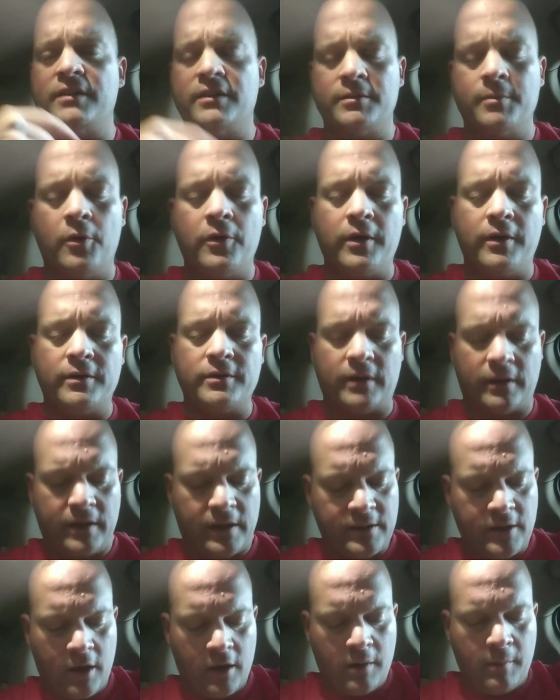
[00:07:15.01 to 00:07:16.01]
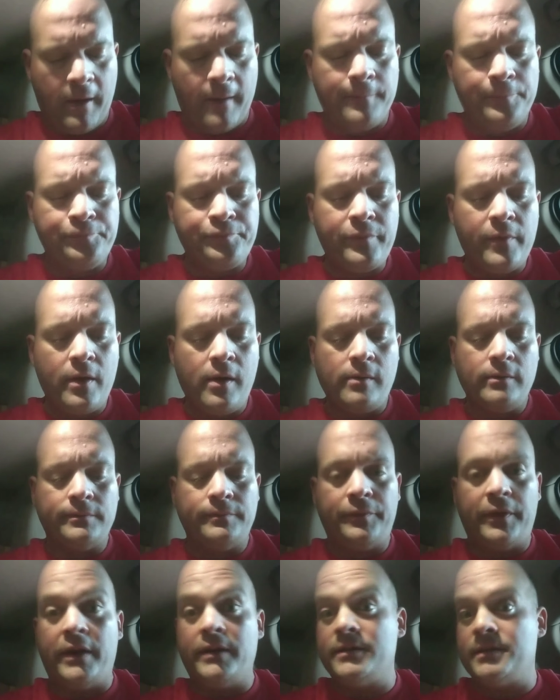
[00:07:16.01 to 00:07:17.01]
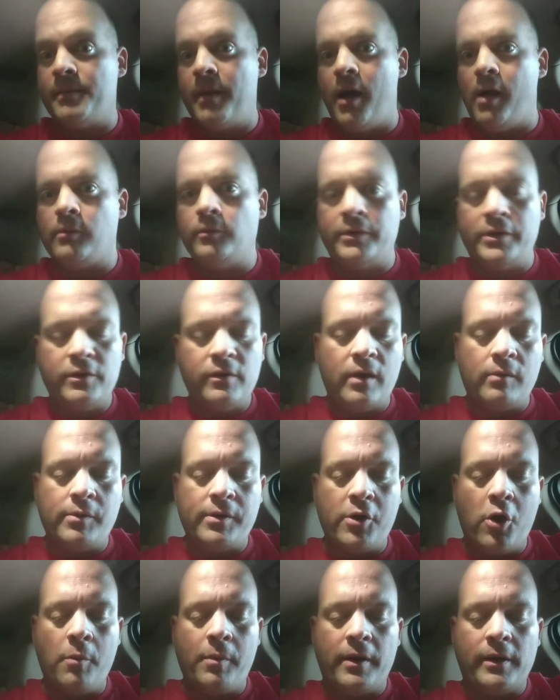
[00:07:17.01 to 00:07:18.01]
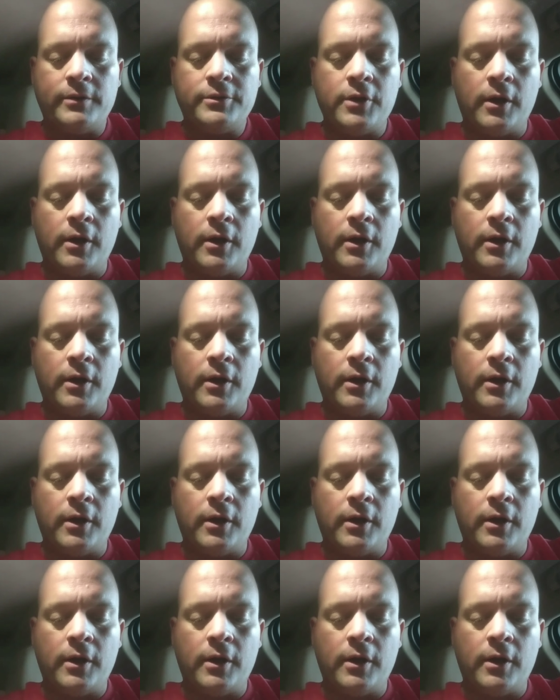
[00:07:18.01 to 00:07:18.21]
the smokiness that they talk about and smell when you open it.